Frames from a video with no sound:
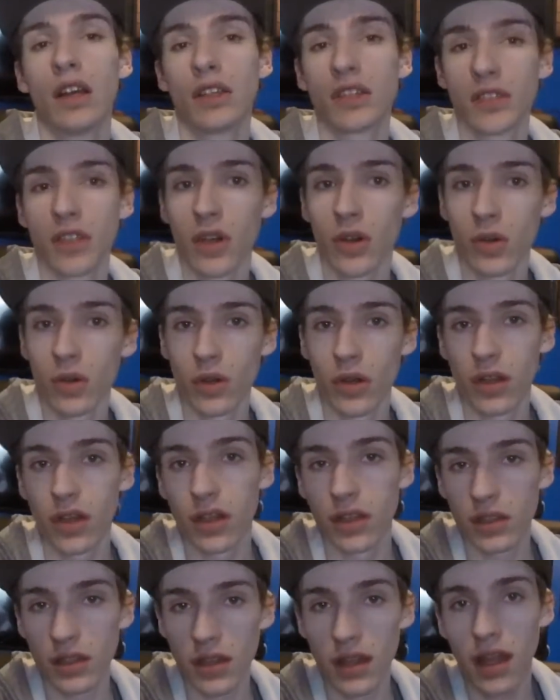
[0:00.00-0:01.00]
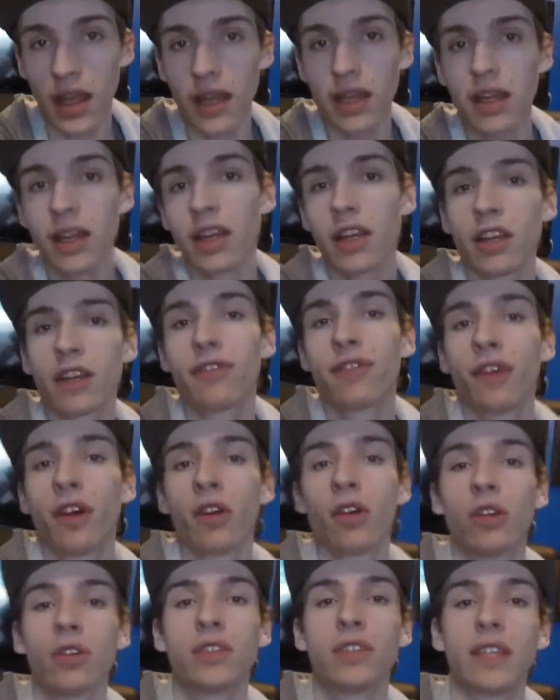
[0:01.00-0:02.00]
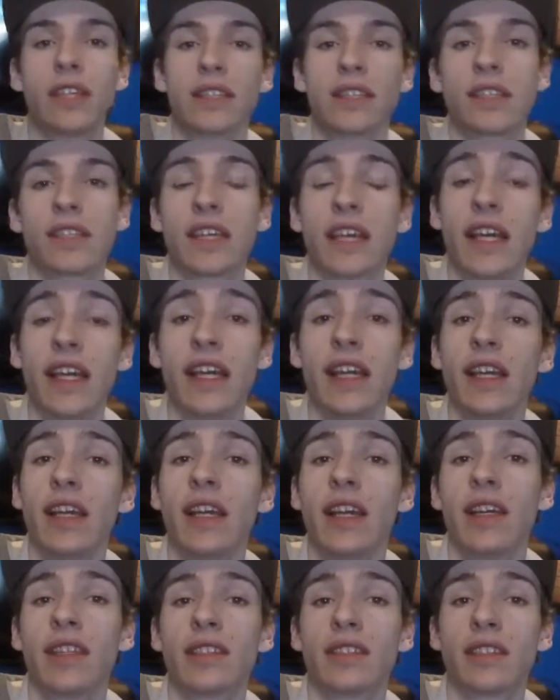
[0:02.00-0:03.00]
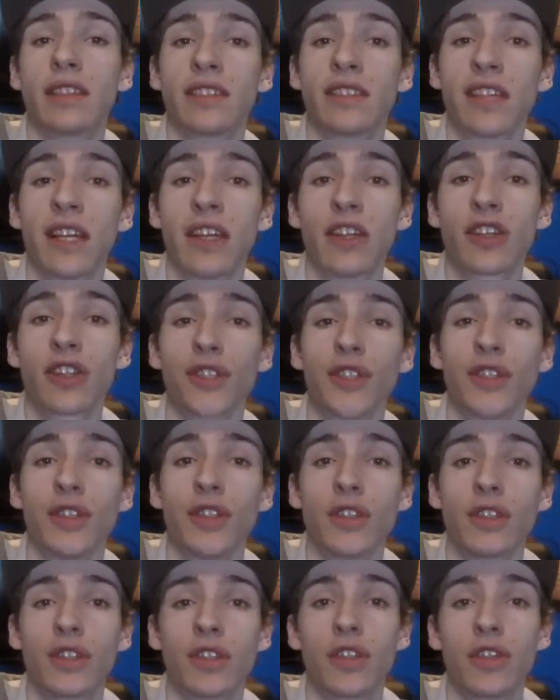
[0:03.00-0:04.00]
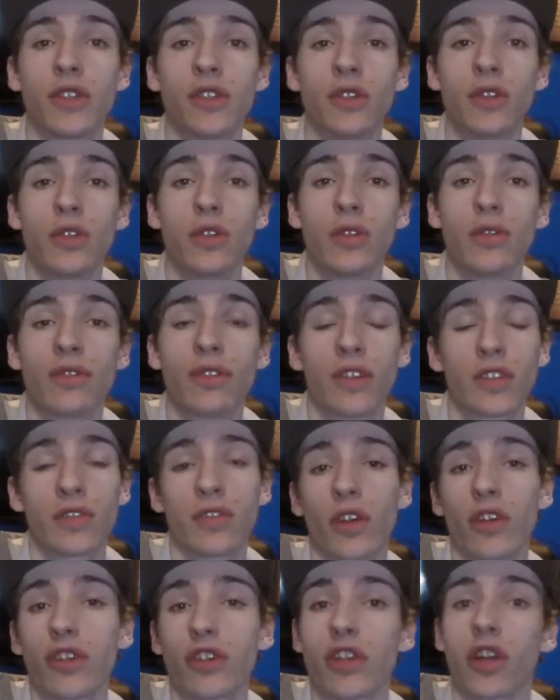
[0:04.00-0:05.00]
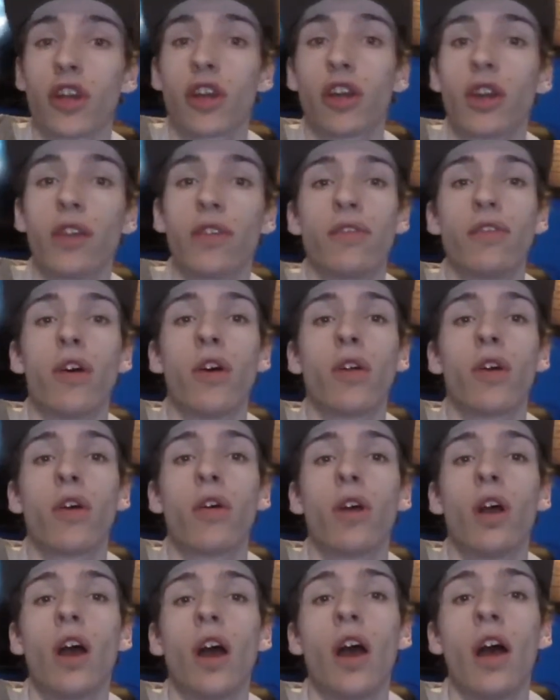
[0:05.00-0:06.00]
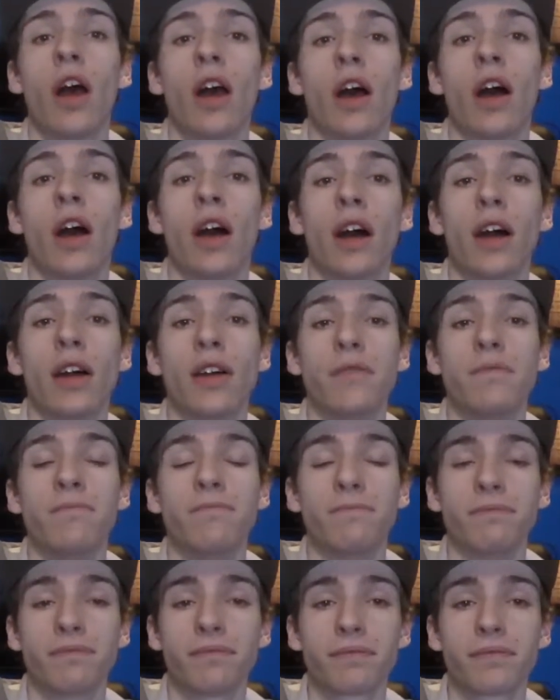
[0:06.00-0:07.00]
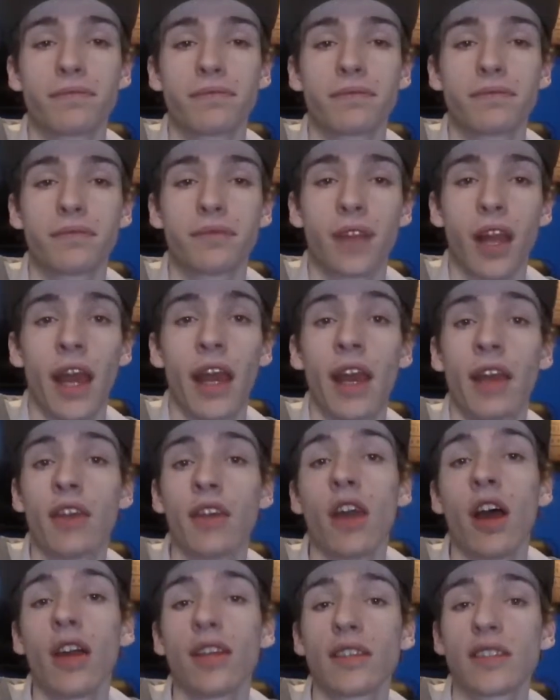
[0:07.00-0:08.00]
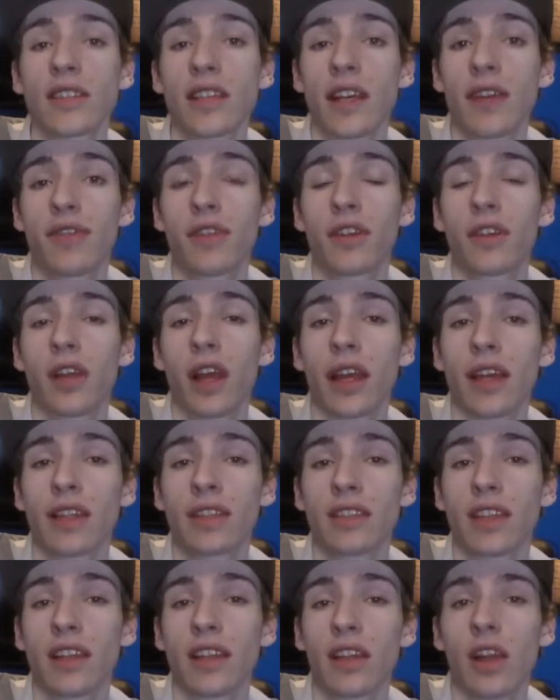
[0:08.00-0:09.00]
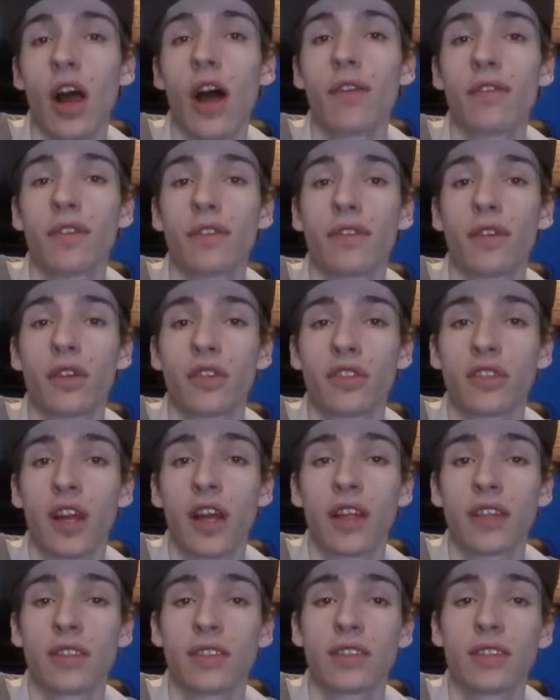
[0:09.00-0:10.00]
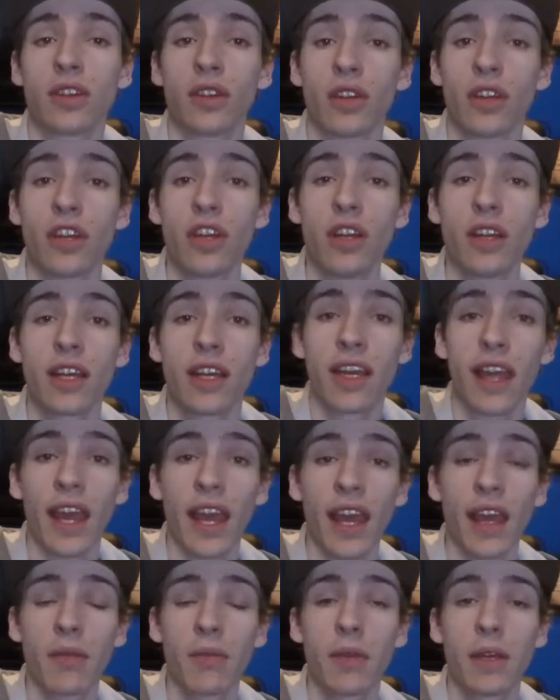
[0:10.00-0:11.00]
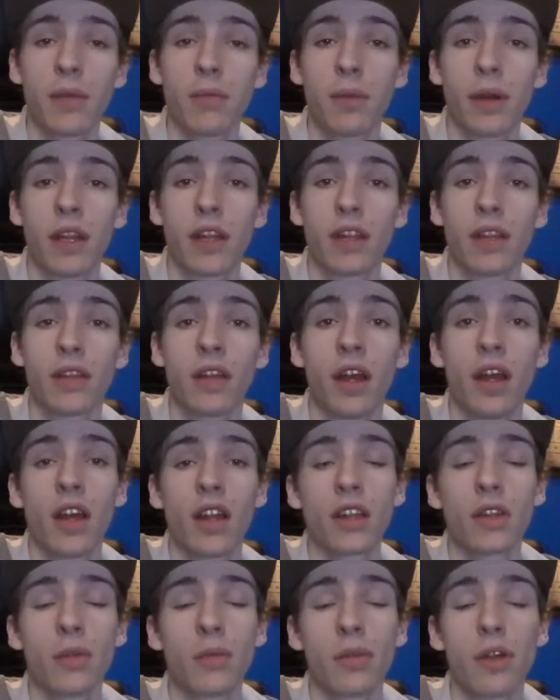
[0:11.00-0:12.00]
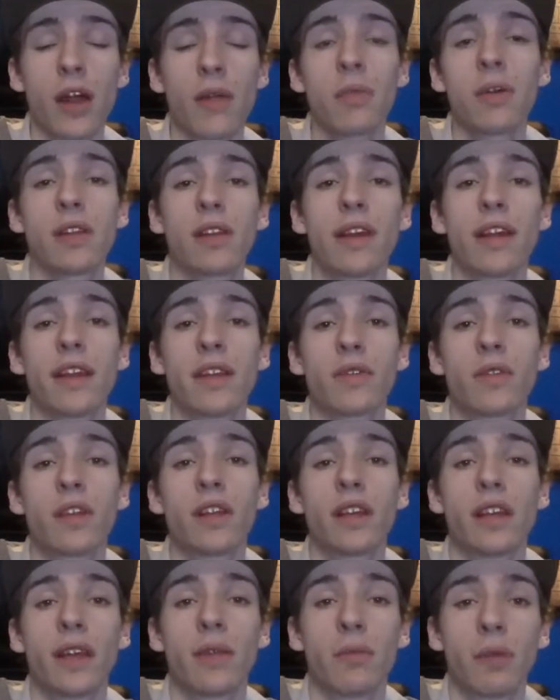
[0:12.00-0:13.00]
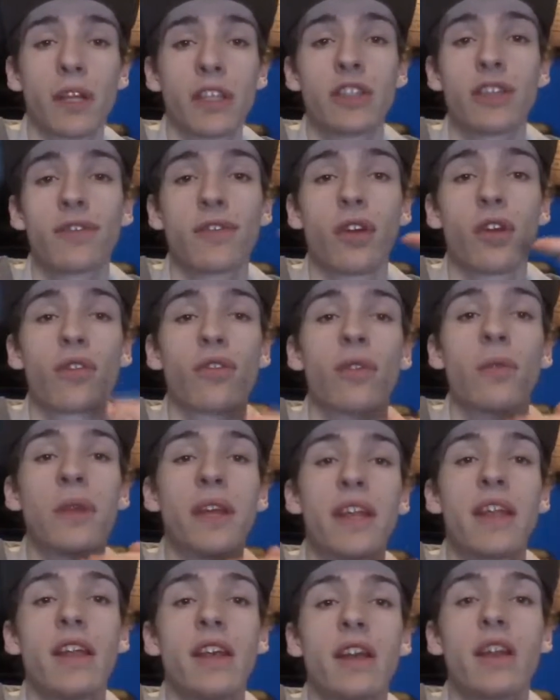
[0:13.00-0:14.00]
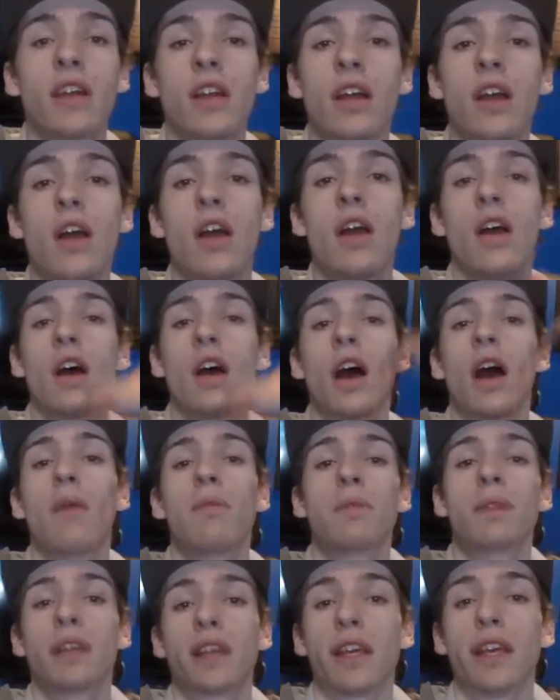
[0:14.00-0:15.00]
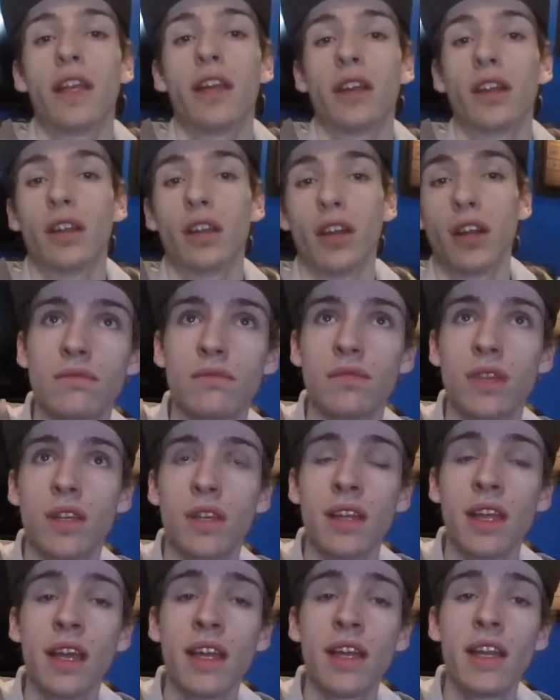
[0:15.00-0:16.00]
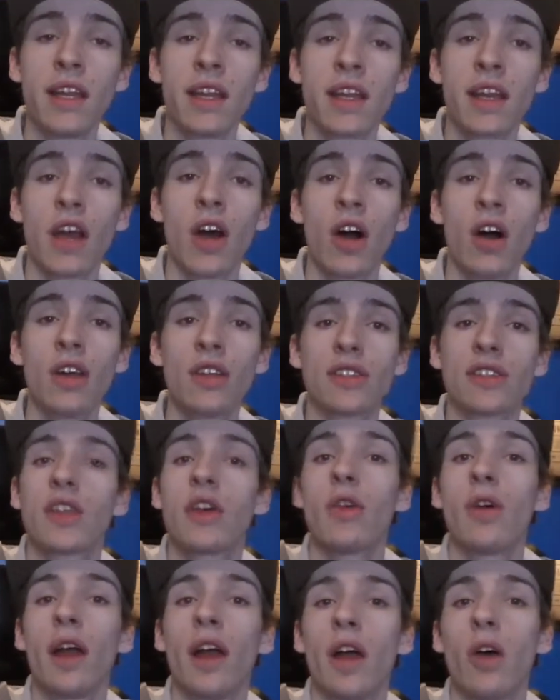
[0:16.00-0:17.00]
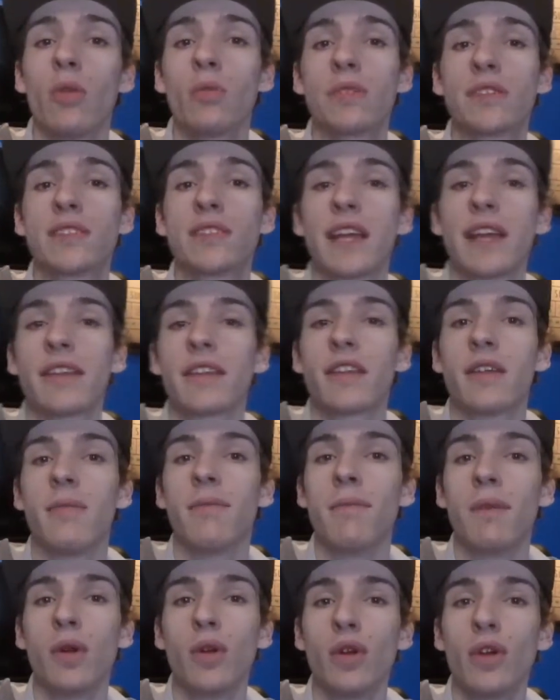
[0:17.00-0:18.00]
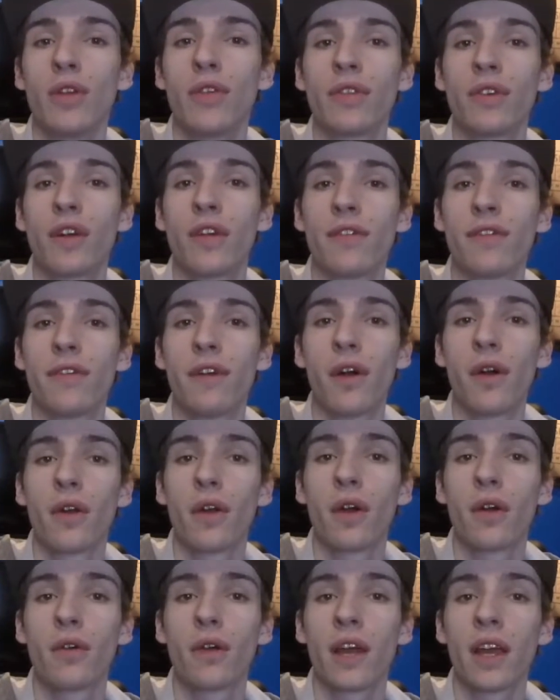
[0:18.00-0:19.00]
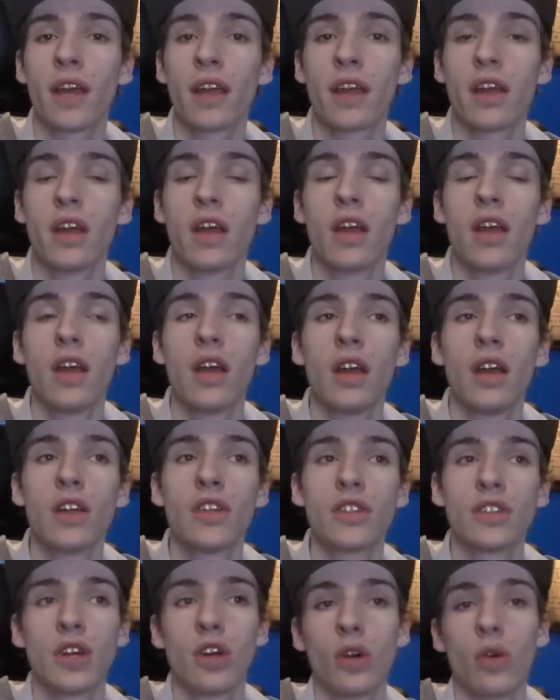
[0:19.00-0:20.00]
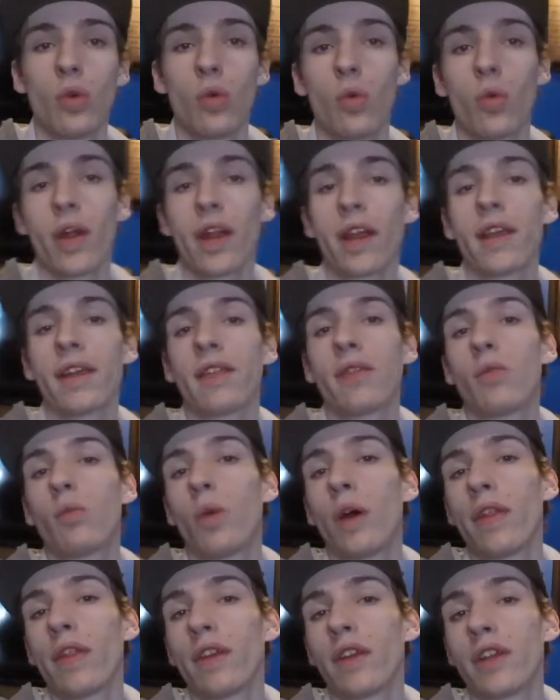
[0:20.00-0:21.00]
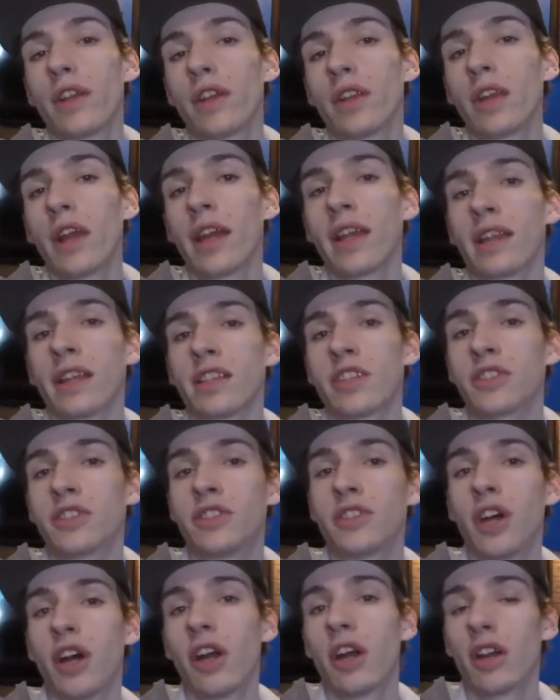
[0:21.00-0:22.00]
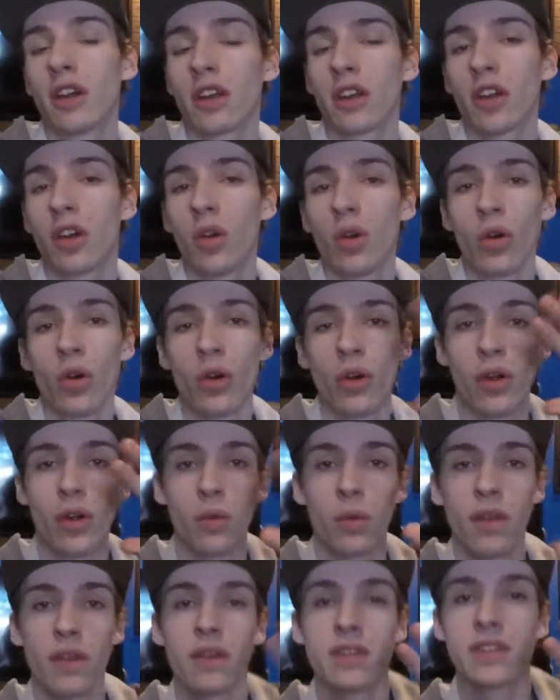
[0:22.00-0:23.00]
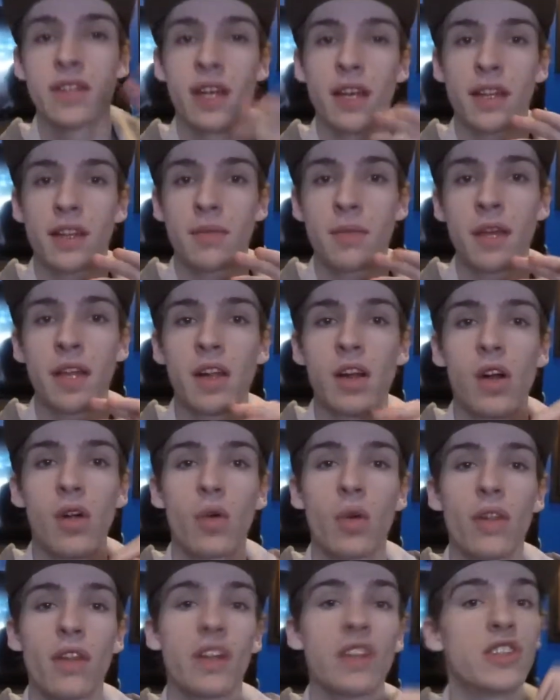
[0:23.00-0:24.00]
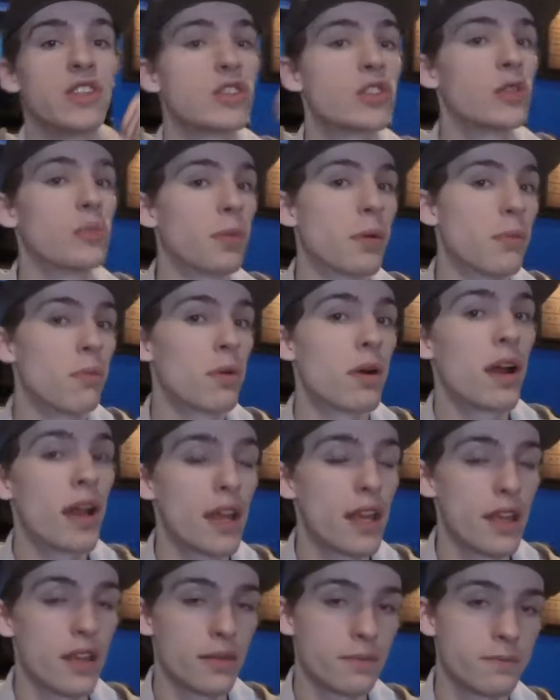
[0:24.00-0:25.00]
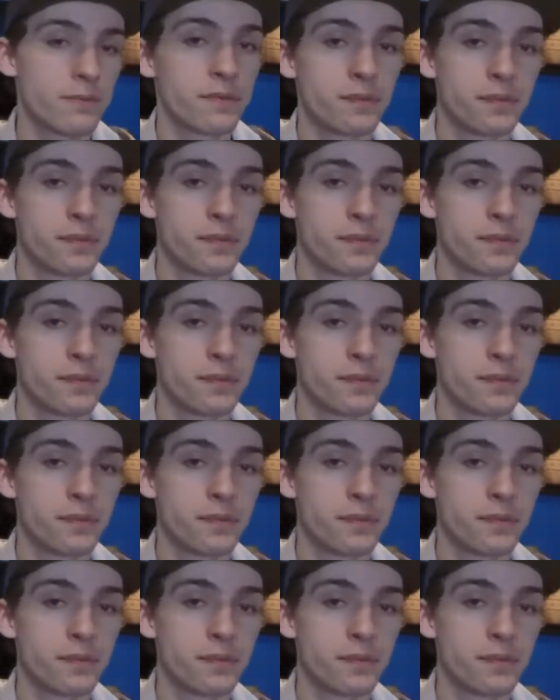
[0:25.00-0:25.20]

So lighting in your photos is key. It's essential to, first of all, just a good photo. And not to say if your lighting's a little off, your photo's not still good. It can be, but the proper lighting really, it brings your photo from here up to here. Lighting also helps set the mood for a photo, right? So whether your lighting is dark or whether it's kind of in the middle, whether it's super bright,